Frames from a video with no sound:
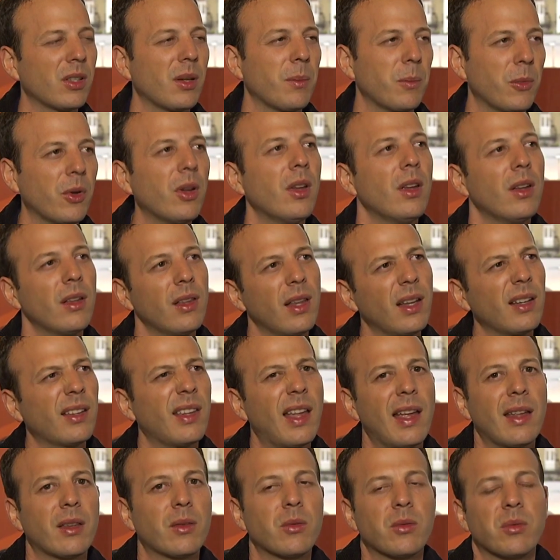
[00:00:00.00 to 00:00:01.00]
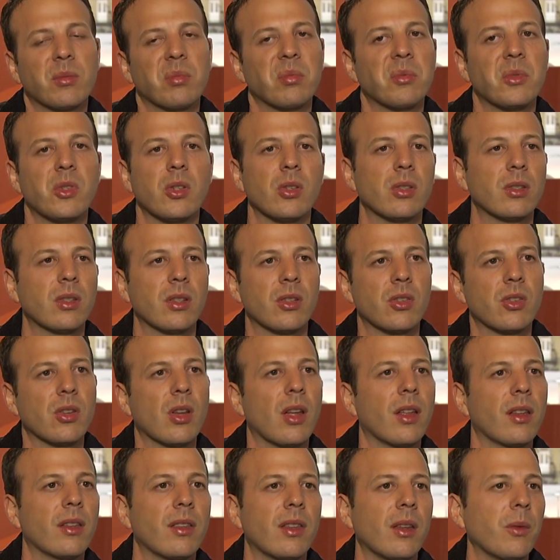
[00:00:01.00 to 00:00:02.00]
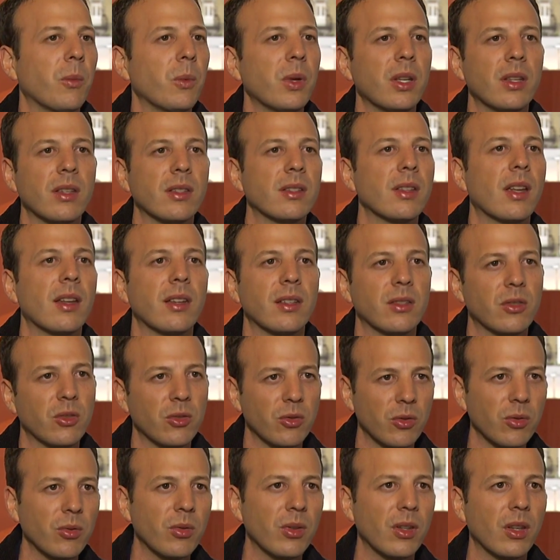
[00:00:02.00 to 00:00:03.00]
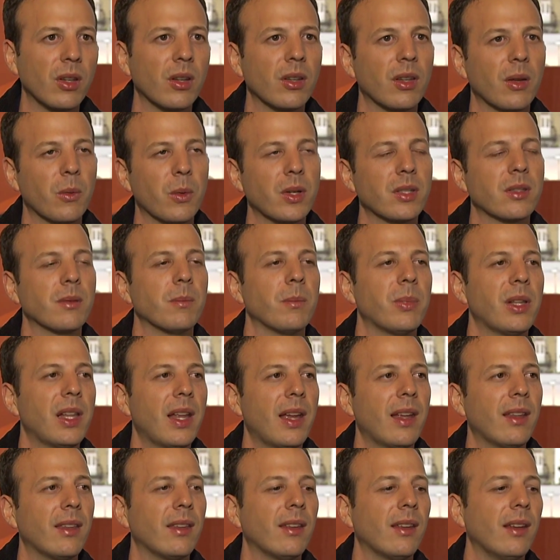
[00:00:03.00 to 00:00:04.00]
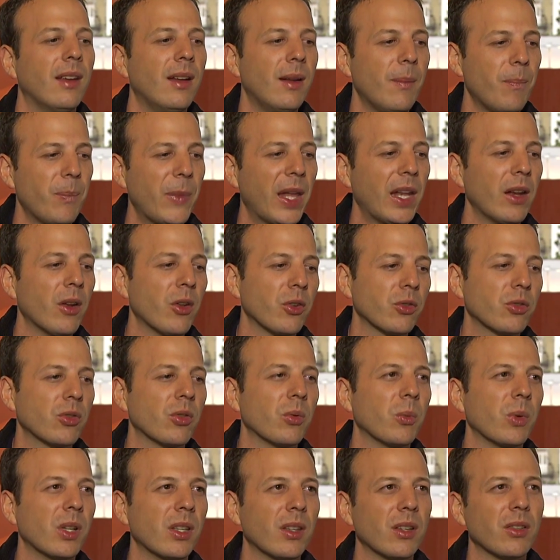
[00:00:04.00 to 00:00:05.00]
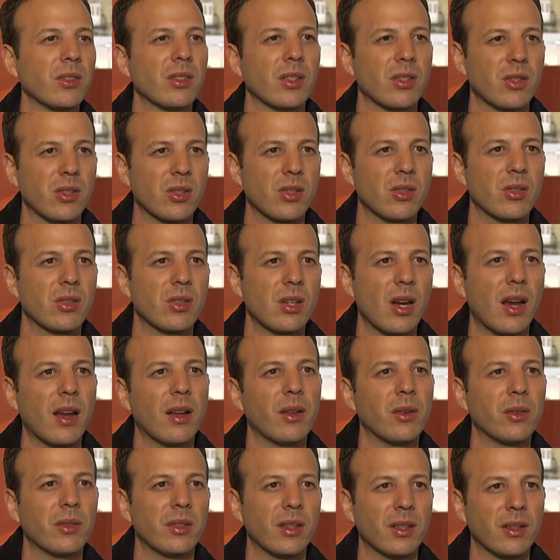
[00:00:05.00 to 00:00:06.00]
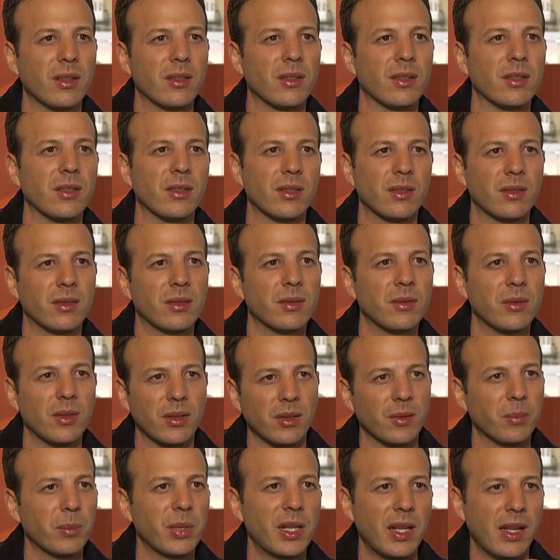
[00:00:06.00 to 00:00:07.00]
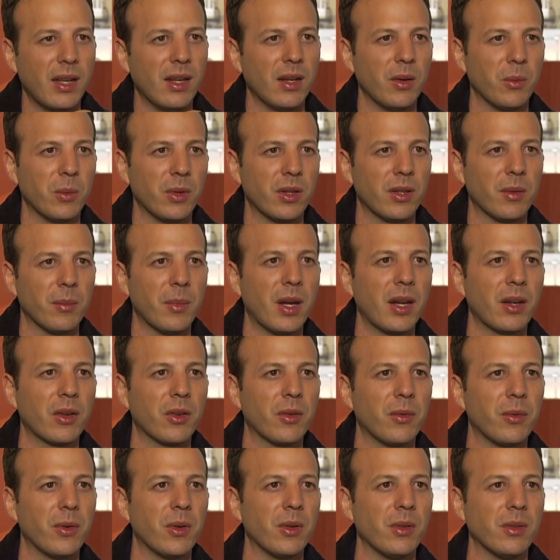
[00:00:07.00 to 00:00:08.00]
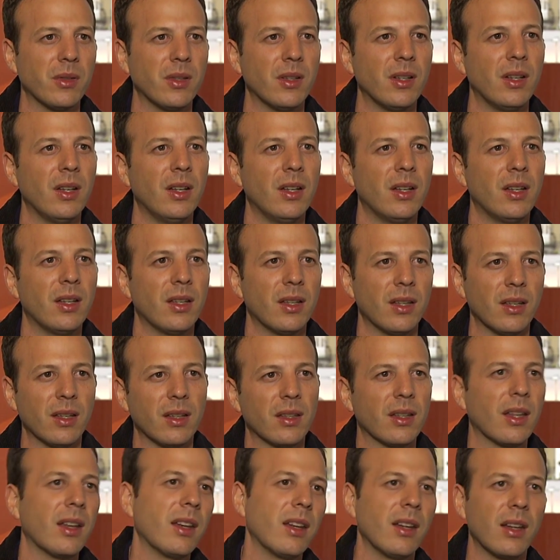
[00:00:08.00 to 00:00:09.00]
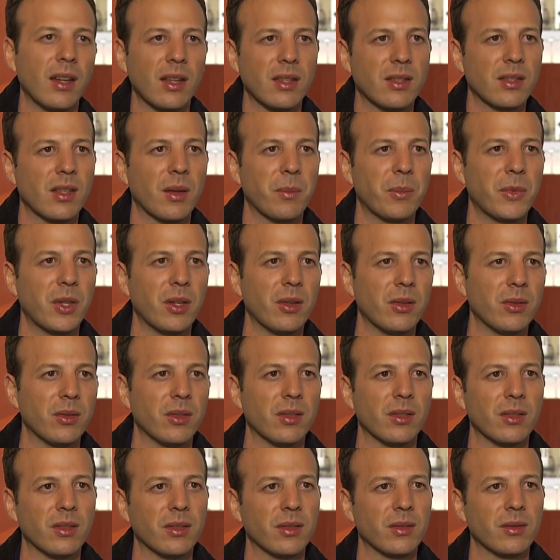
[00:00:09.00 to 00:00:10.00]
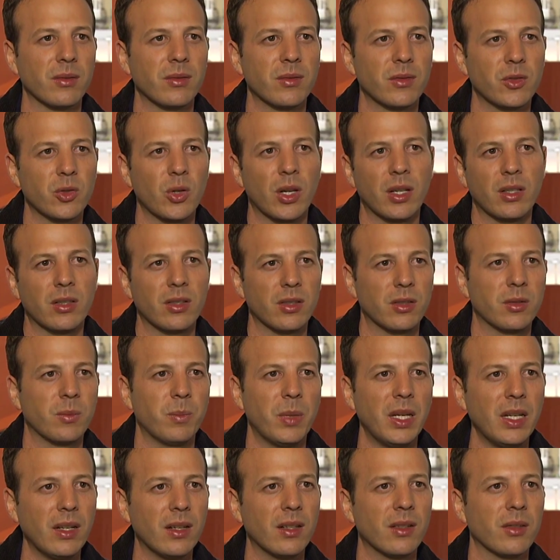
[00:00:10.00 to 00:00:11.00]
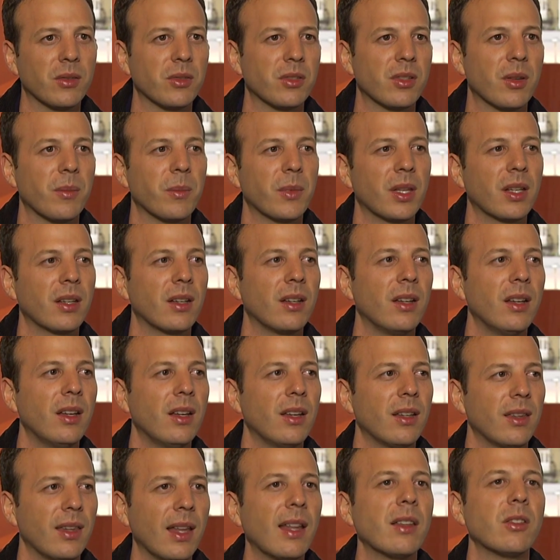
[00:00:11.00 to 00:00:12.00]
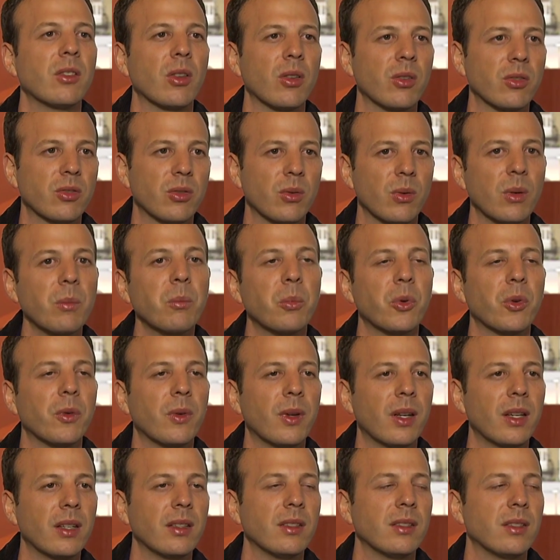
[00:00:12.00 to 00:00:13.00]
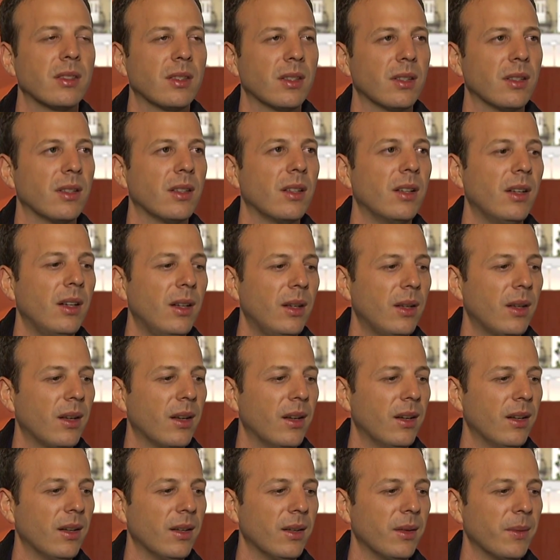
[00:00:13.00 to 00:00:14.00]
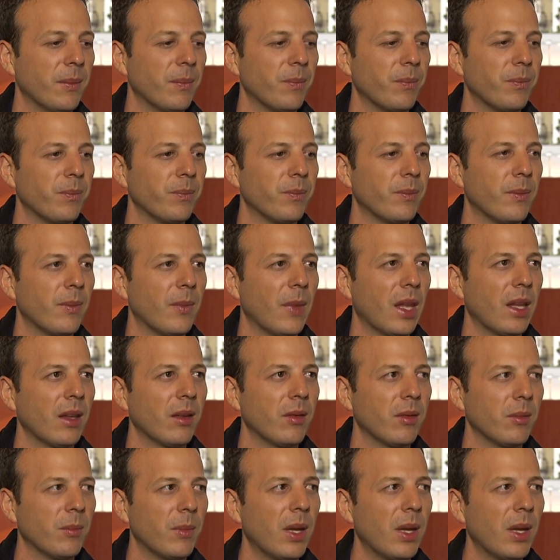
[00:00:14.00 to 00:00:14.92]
example, like that, just the shot that we decided to do there that wasn't planned, and also when there's a child that is playing with the microphone. That he gets up there to try to speak or something. That's also improvised, and